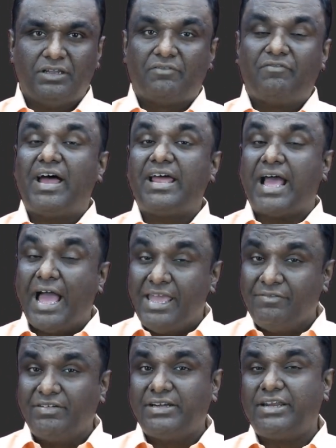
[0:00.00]
Where
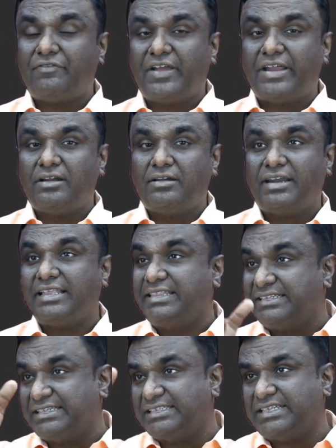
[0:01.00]
I will define, like
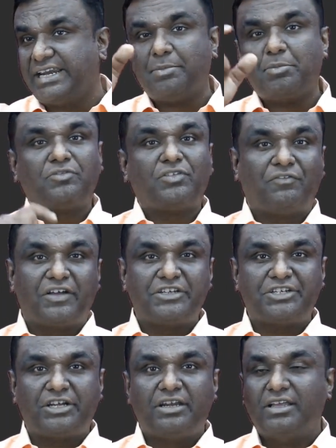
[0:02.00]
this is the name of the
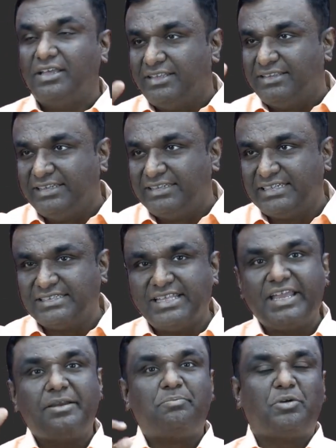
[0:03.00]
function, this is
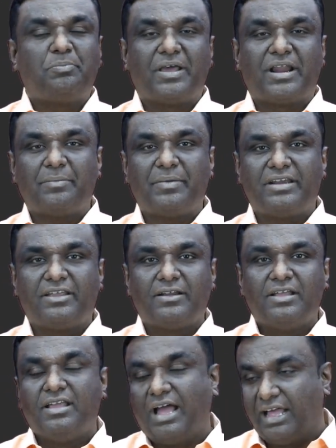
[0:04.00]
the input
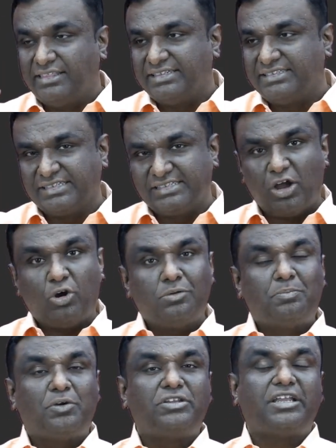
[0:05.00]
parameter, and this is the
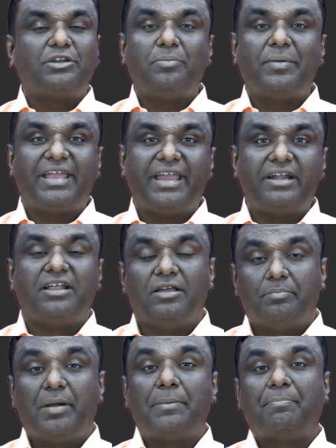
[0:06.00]
output that you may get
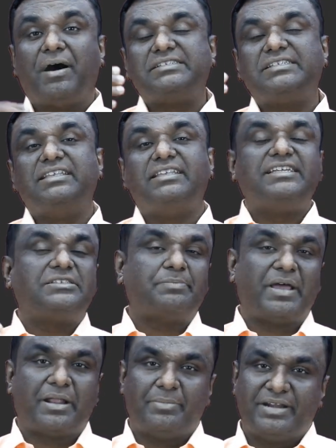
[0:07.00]
by passing these
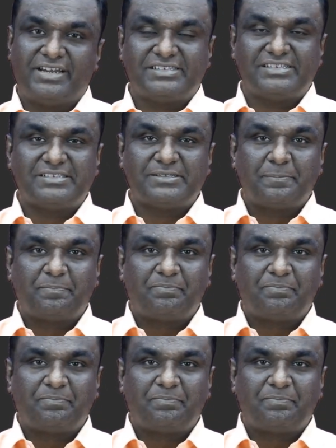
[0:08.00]
parameters.